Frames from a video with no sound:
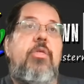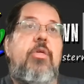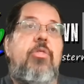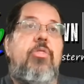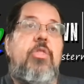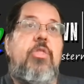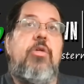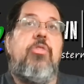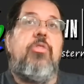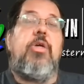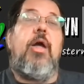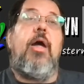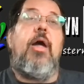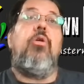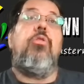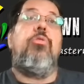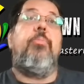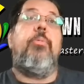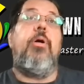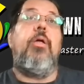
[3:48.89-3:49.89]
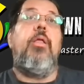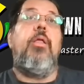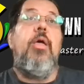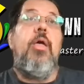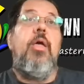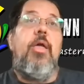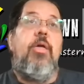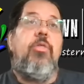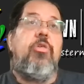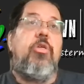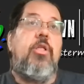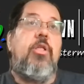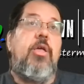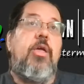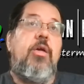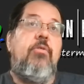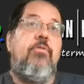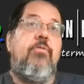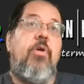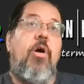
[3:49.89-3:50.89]
these discounts, but he's going to
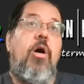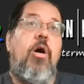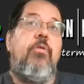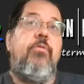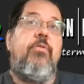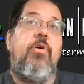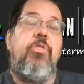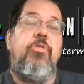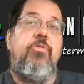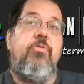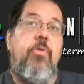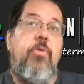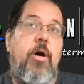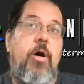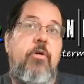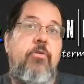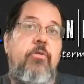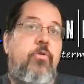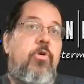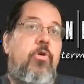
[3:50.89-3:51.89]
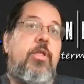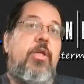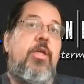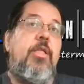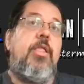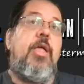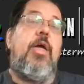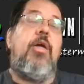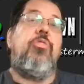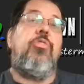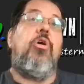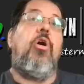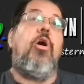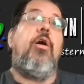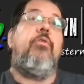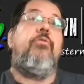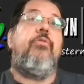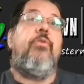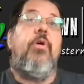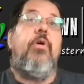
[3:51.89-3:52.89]
give all of us uh, fourteen days
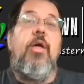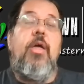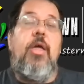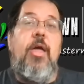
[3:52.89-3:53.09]
off